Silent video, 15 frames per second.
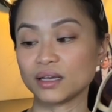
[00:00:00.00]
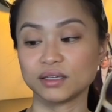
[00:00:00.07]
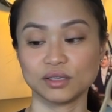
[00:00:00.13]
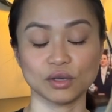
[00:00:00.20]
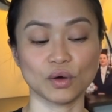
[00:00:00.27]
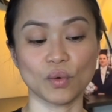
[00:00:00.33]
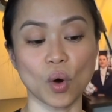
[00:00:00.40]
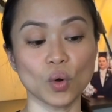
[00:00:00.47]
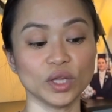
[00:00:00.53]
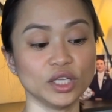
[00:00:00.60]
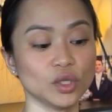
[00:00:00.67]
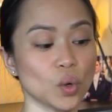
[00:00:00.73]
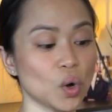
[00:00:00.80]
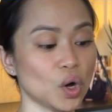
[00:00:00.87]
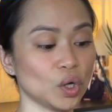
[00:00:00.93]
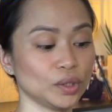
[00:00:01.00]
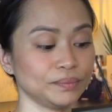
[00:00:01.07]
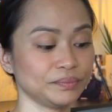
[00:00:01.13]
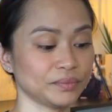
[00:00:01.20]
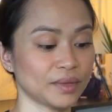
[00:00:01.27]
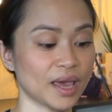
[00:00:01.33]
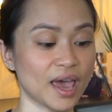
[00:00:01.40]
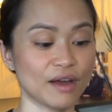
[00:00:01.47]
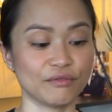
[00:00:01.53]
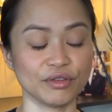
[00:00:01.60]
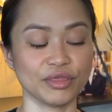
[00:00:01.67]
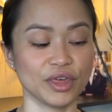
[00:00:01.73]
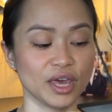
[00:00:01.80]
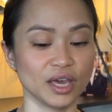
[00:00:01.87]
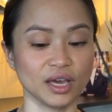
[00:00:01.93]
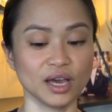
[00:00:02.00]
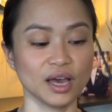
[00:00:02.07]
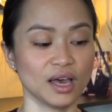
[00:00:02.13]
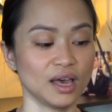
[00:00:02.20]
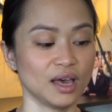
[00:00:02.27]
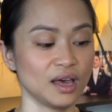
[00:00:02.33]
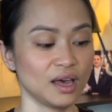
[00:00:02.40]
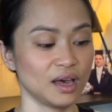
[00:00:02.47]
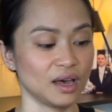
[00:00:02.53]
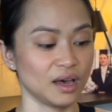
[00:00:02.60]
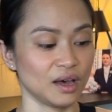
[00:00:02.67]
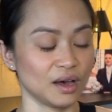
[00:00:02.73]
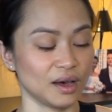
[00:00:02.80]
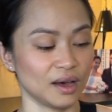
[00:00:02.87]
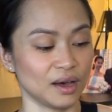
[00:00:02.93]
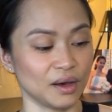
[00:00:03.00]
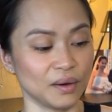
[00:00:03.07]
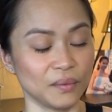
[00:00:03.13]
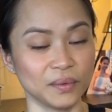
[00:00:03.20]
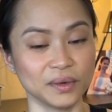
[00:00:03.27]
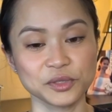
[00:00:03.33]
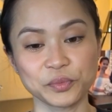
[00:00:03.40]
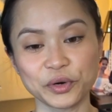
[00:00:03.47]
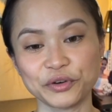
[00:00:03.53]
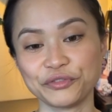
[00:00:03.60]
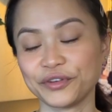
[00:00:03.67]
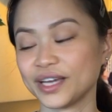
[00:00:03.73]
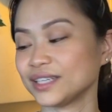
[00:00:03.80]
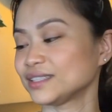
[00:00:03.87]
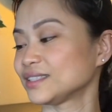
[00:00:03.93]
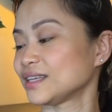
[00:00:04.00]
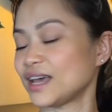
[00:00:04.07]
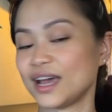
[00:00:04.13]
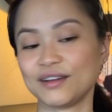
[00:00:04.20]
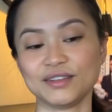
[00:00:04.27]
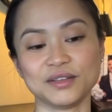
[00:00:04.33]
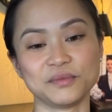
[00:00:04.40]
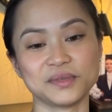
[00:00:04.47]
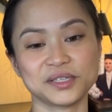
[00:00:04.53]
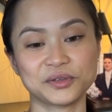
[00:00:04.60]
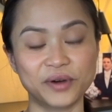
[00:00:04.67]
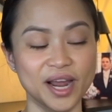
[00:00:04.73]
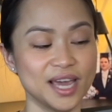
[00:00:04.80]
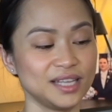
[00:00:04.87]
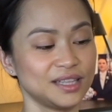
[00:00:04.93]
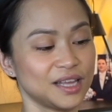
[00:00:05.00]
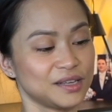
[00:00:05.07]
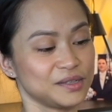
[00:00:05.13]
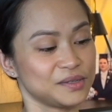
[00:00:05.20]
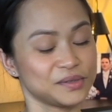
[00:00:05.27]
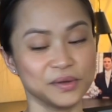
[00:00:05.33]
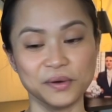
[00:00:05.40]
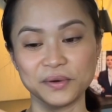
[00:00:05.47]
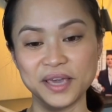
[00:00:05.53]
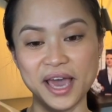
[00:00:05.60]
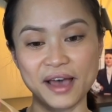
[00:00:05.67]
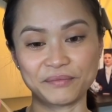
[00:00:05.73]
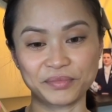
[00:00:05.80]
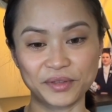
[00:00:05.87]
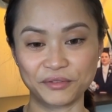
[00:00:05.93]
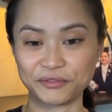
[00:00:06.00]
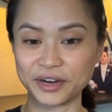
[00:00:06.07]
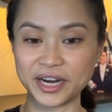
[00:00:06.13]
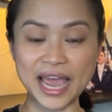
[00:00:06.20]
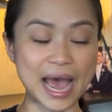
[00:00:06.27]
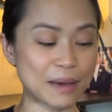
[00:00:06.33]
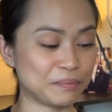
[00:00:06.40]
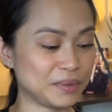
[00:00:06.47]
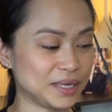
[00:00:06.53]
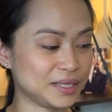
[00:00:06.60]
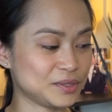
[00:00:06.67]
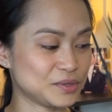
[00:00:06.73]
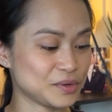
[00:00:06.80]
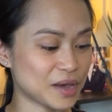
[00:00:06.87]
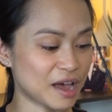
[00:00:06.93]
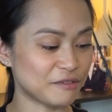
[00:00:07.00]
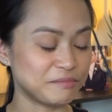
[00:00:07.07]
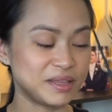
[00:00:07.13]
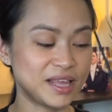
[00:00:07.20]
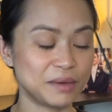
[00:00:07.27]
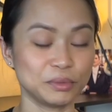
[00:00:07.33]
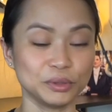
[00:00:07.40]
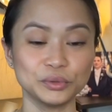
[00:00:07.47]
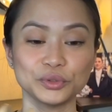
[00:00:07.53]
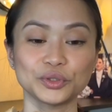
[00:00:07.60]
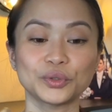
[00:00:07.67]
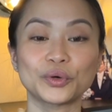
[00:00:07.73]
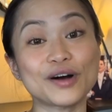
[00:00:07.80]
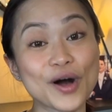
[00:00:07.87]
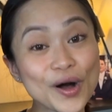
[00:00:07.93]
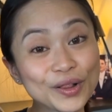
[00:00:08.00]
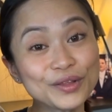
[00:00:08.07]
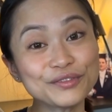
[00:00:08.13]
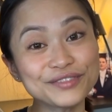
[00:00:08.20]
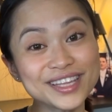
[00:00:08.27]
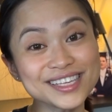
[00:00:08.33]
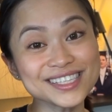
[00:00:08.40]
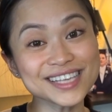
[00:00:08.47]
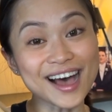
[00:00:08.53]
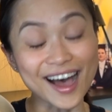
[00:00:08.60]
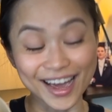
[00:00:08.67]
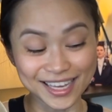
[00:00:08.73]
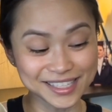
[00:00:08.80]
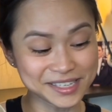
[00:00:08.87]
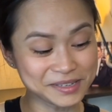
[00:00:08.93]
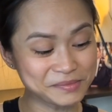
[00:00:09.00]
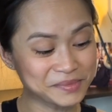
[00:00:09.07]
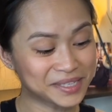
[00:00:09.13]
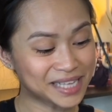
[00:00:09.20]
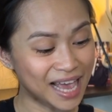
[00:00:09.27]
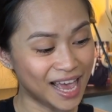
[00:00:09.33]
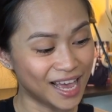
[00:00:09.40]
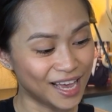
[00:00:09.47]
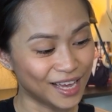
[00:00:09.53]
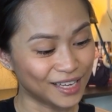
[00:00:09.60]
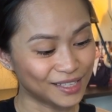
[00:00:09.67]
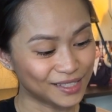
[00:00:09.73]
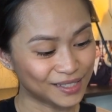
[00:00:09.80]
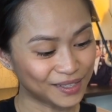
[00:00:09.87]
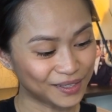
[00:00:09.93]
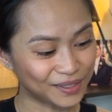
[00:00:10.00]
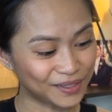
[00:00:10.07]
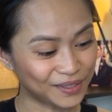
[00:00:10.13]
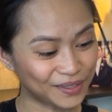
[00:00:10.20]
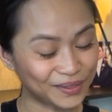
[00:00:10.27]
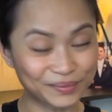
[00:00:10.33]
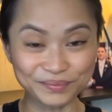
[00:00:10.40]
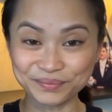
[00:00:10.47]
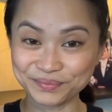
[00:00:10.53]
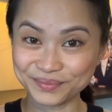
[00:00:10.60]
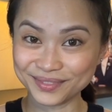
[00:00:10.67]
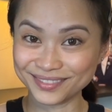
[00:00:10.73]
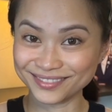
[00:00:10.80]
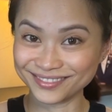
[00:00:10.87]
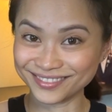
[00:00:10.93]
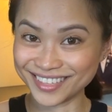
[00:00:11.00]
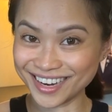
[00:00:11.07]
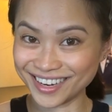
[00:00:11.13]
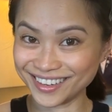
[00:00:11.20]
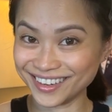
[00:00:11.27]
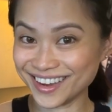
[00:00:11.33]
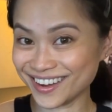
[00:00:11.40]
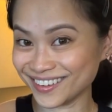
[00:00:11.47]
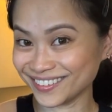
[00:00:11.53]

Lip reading: So all in all, everything was perfect. Everything was great. So yeah, very happy to have been able to score all of these items. So there you go.